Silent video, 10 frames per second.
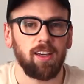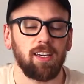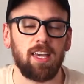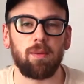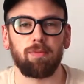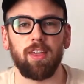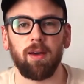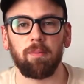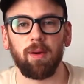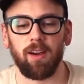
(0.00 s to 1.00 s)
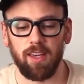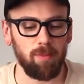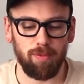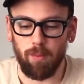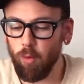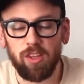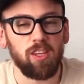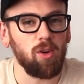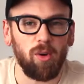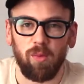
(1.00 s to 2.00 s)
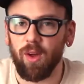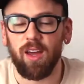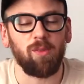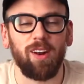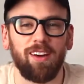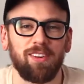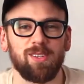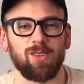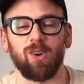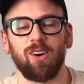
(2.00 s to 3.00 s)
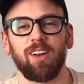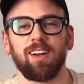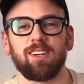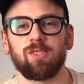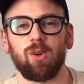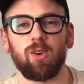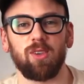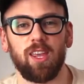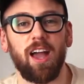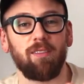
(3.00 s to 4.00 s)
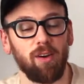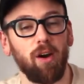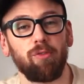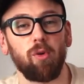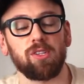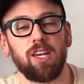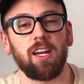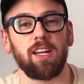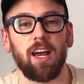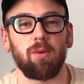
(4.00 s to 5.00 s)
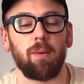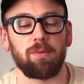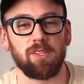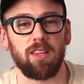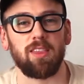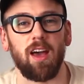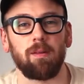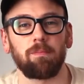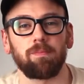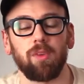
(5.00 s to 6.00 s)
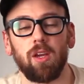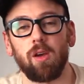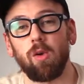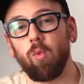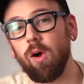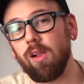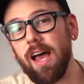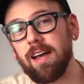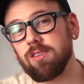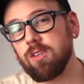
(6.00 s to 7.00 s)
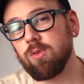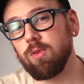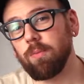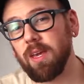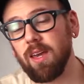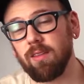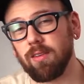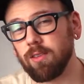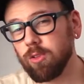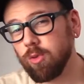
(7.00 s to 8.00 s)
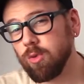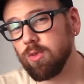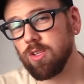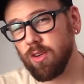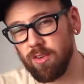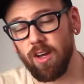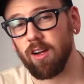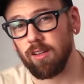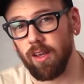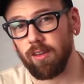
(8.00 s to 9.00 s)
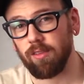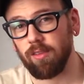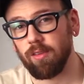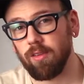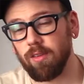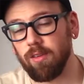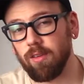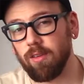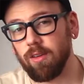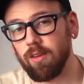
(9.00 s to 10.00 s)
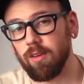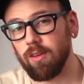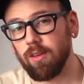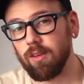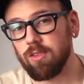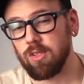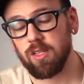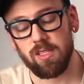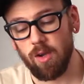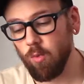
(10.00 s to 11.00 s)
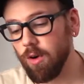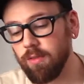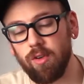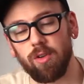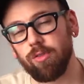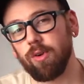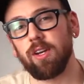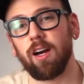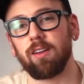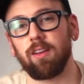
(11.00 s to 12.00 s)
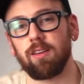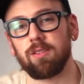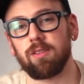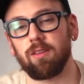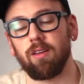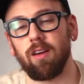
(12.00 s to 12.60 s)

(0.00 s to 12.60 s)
keep them with you and whatever. So they have a 4-sided die to represent that. Well, as you begin to lose your ducklings, so let's say one of your 3 ducklings